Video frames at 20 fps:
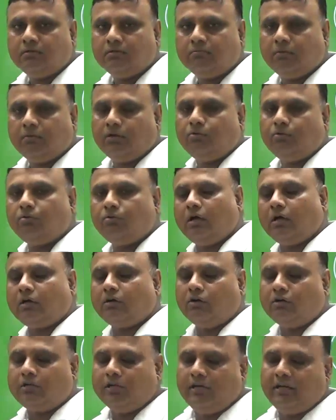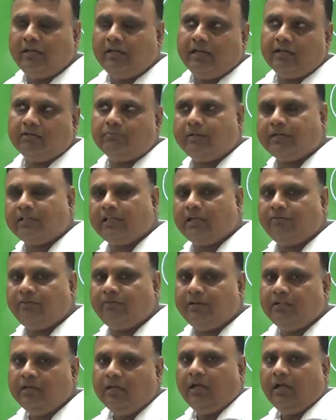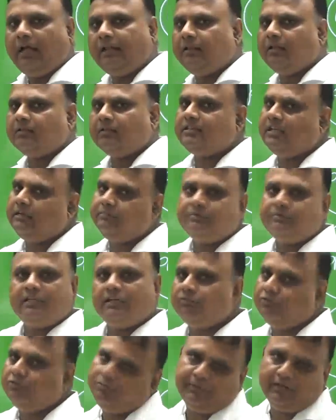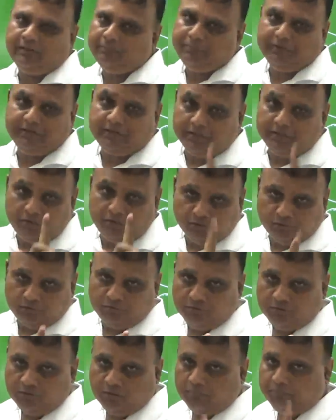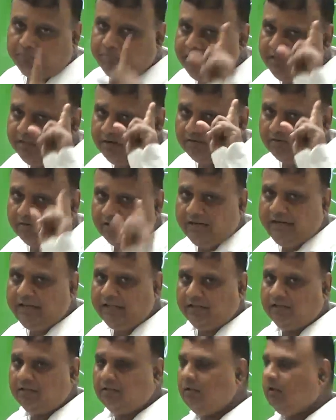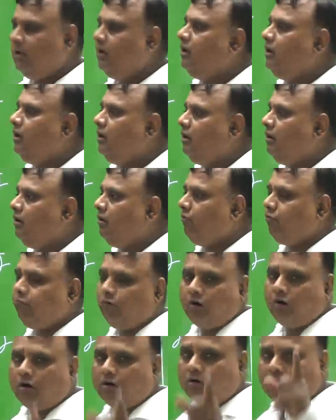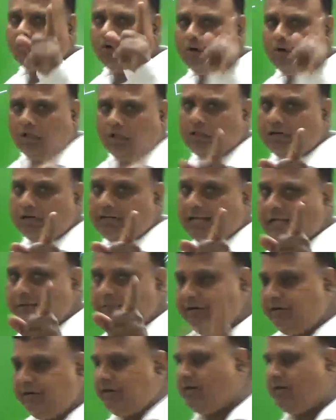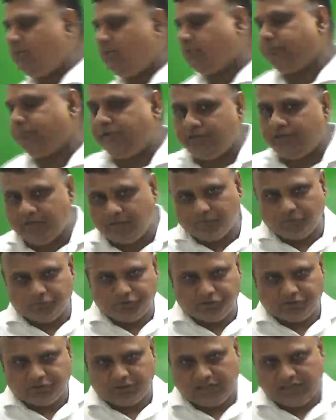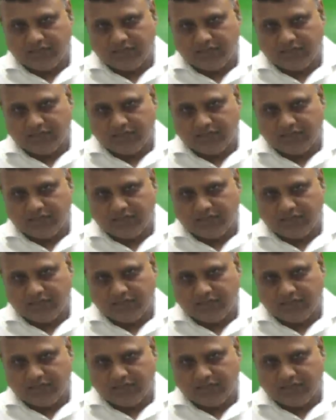Kautilya and Machiavelli, and the same thing would be repeated. No. Be ready for all the time interdisciplinary question. I